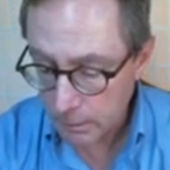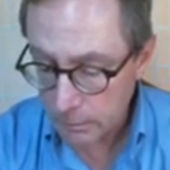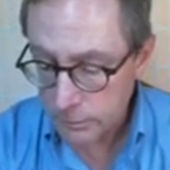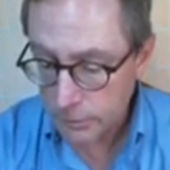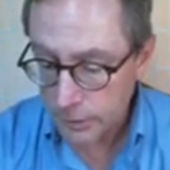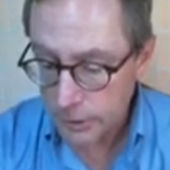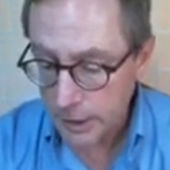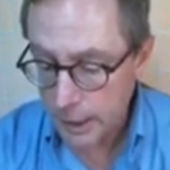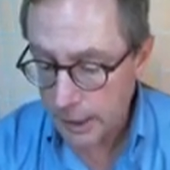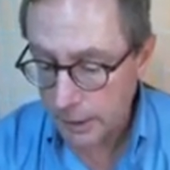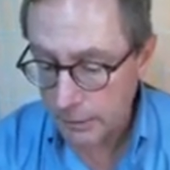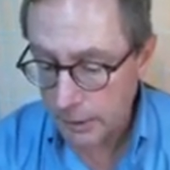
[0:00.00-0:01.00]
So you
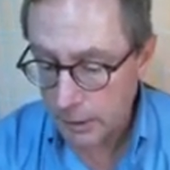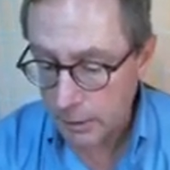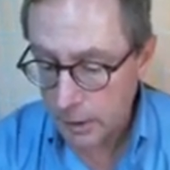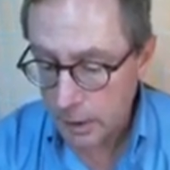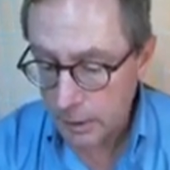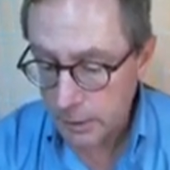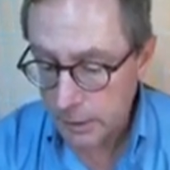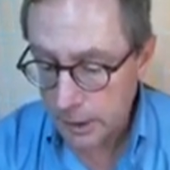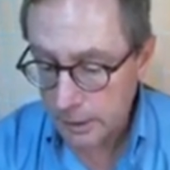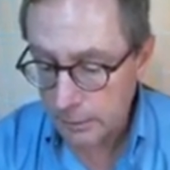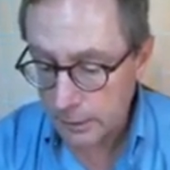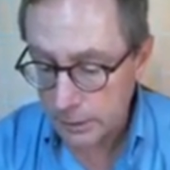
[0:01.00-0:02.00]
take the
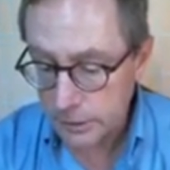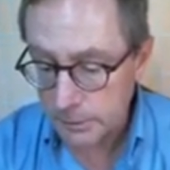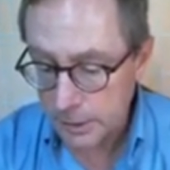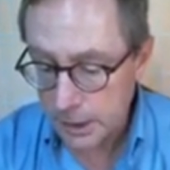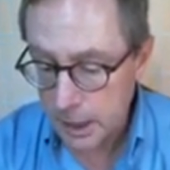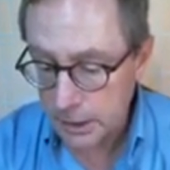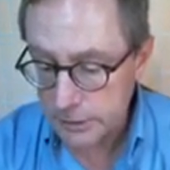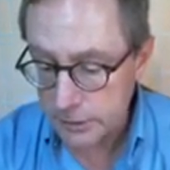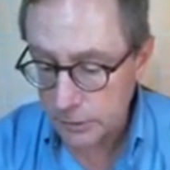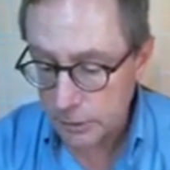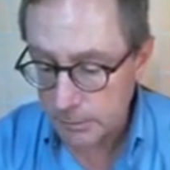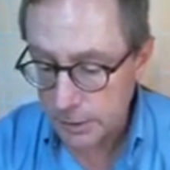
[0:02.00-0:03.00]
constant term.